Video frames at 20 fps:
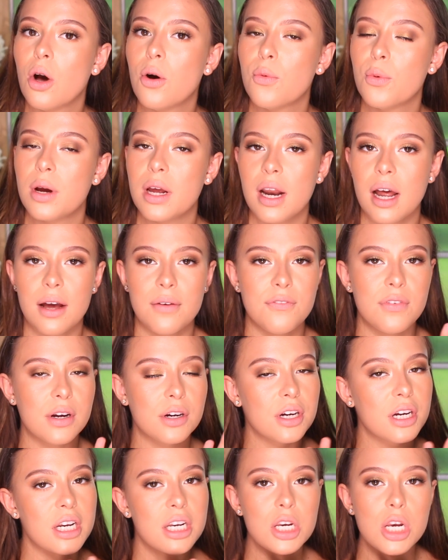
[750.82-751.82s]
go with a
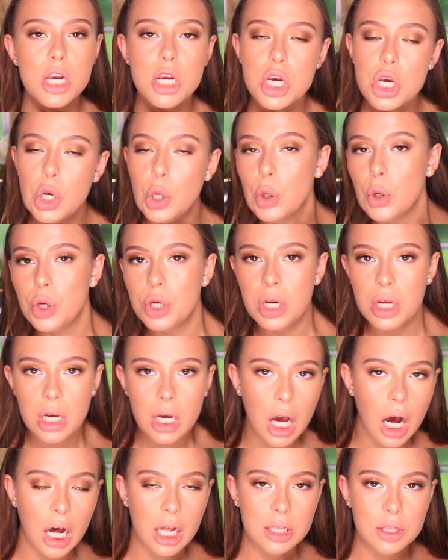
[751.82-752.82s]
very nude
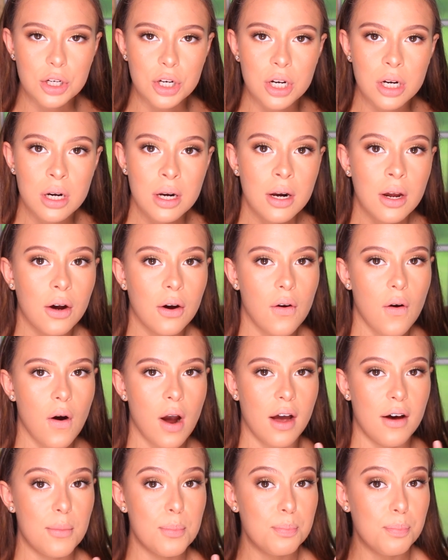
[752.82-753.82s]
color
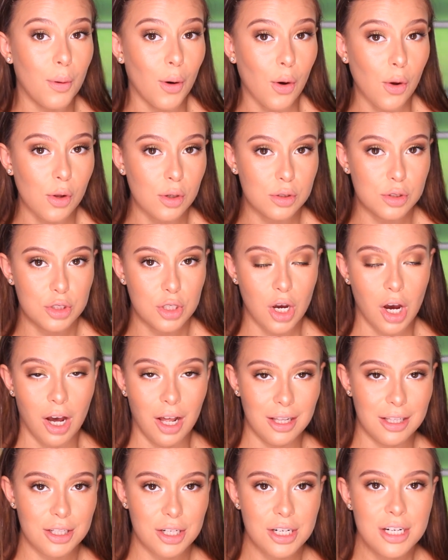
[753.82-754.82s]
or a bold
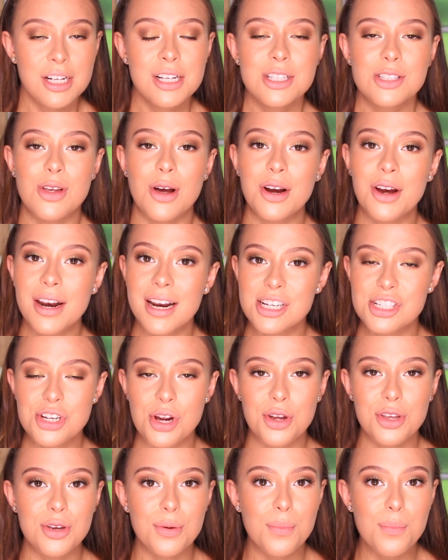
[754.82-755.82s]
color. So I'm gonna
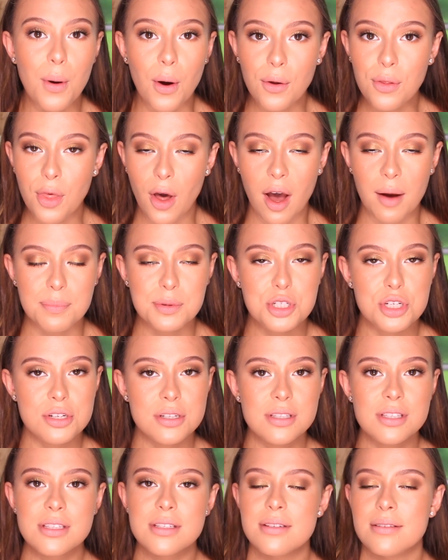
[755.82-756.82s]
show you both
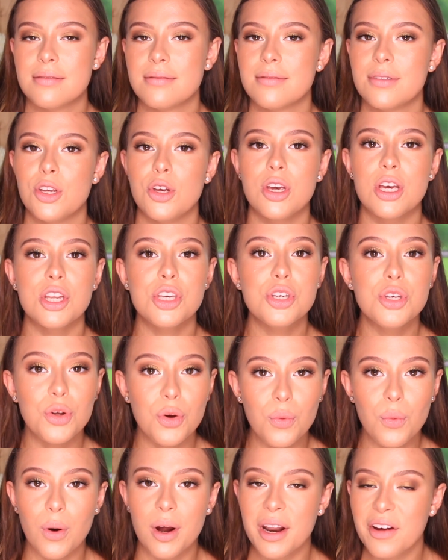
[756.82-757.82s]
options. You can
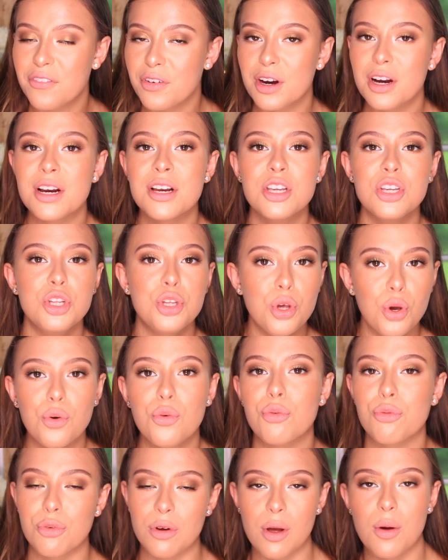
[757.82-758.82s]
do whatever you
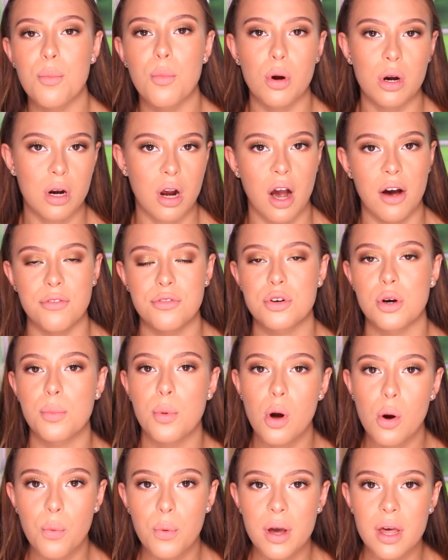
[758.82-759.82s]
feel more
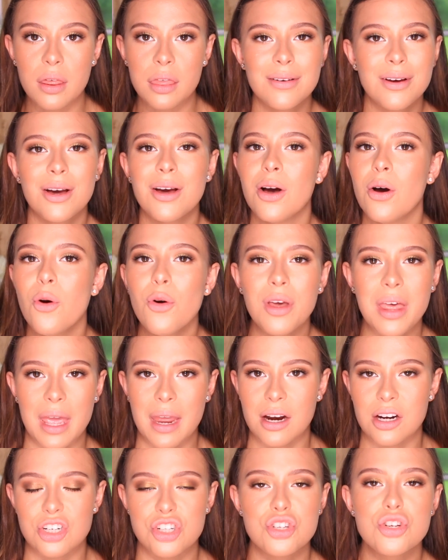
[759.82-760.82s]
comfortable with. Who
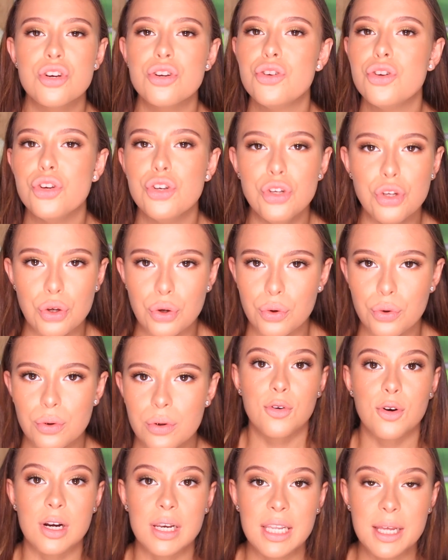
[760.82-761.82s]
cares? You do you.
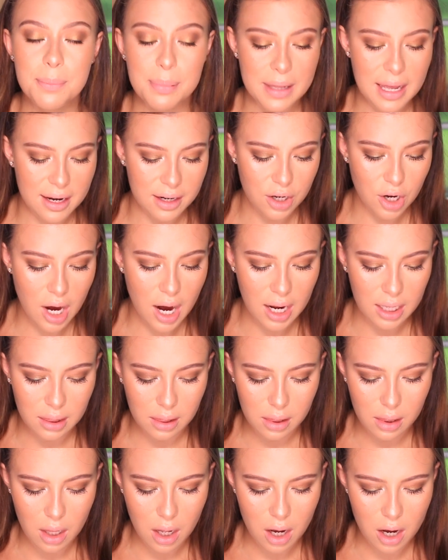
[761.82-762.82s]
For lip liner, I
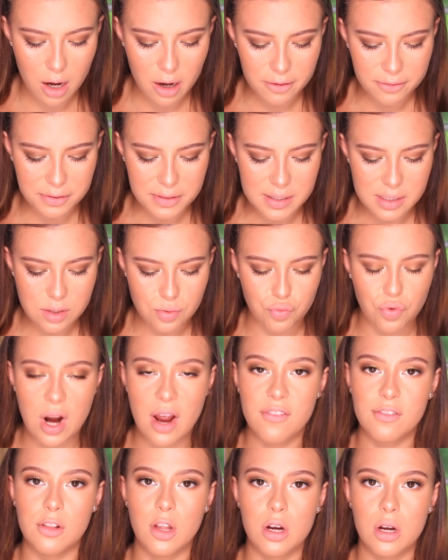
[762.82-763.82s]
love this
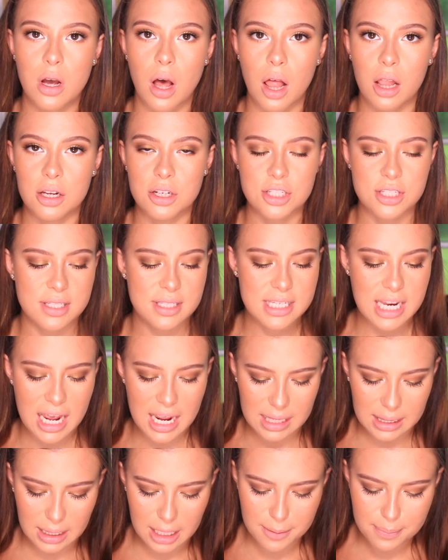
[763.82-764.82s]
Revlon Color
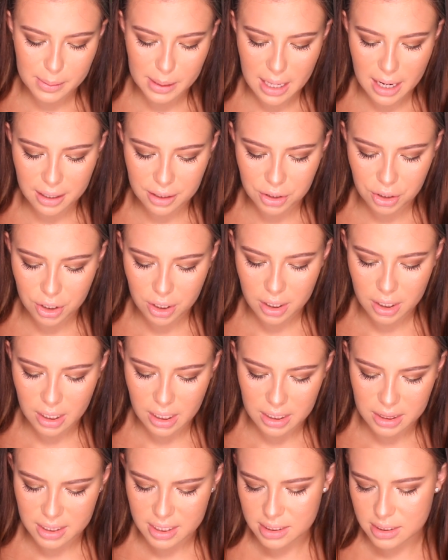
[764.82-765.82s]
Stay Lip Liner,
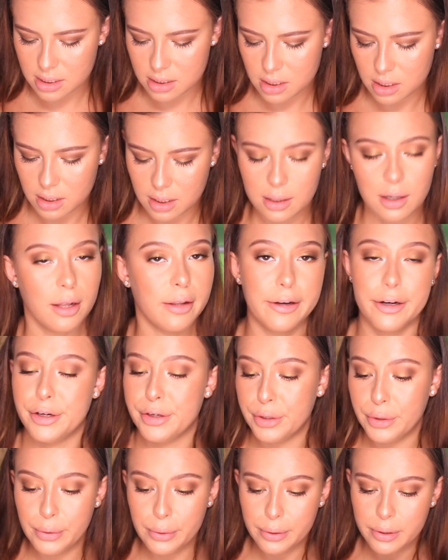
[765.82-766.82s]
and this is in the color
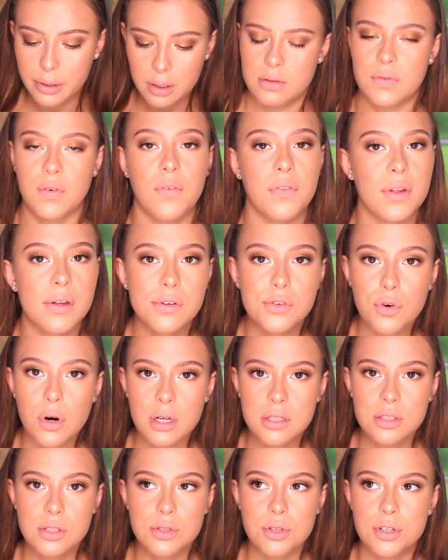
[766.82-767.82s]
Nude. It's from the
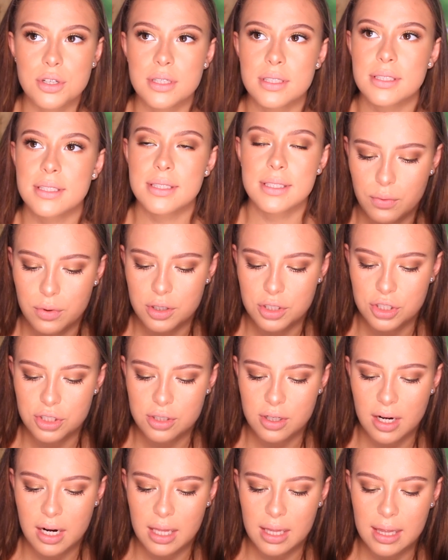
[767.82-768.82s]
drugstores. We're
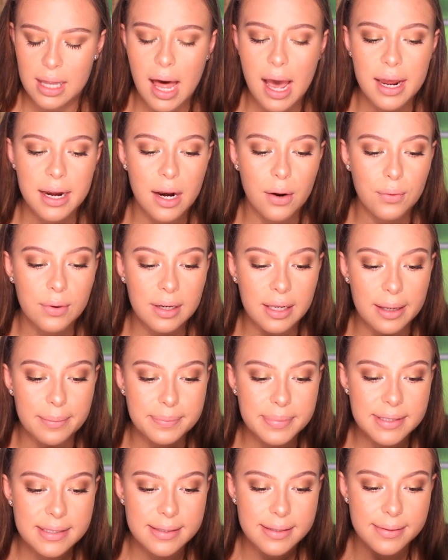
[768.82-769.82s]
just gonna line our
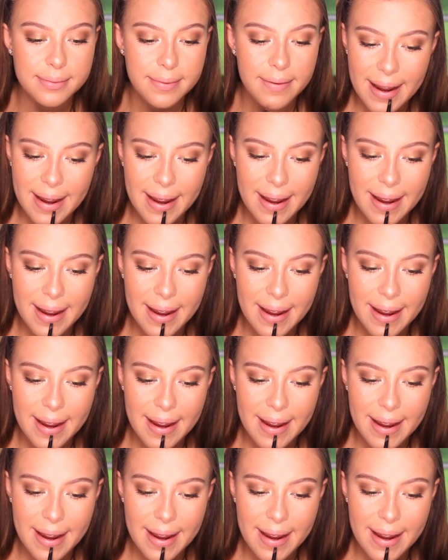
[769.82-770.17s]
lips.